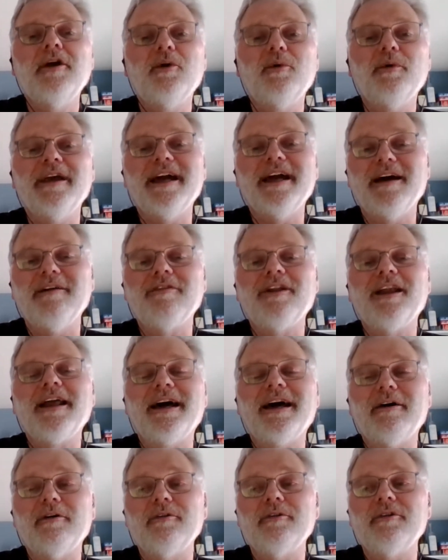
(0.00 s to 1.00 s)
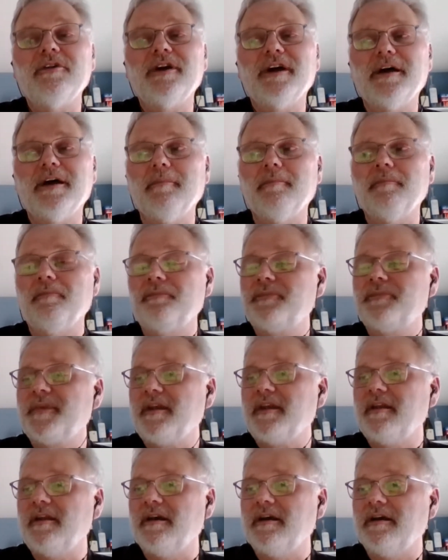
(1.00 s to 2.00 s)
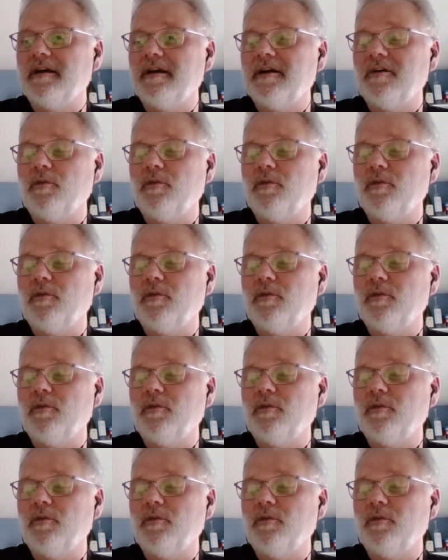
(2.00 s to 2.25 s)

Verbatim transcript: we have allowed um, uh,